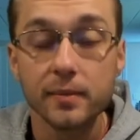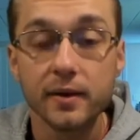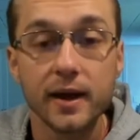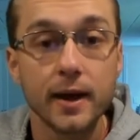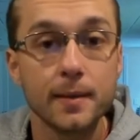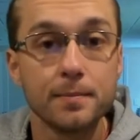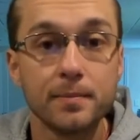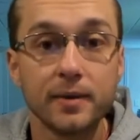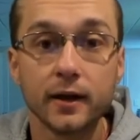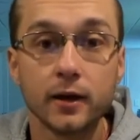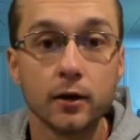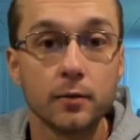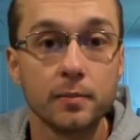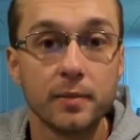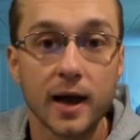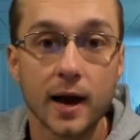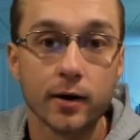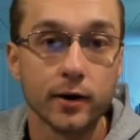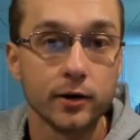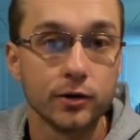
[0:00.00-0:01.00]
be a bigger
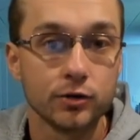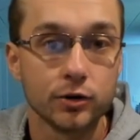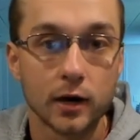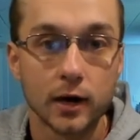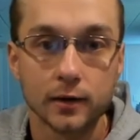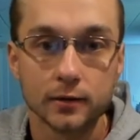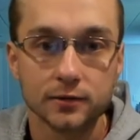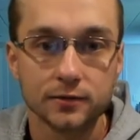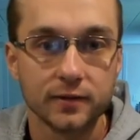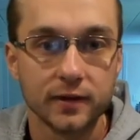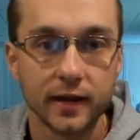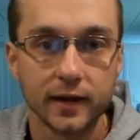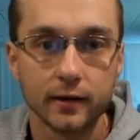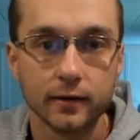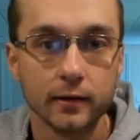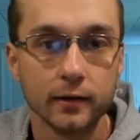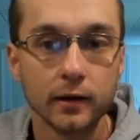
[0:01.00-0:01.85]
Barry Trotz fan.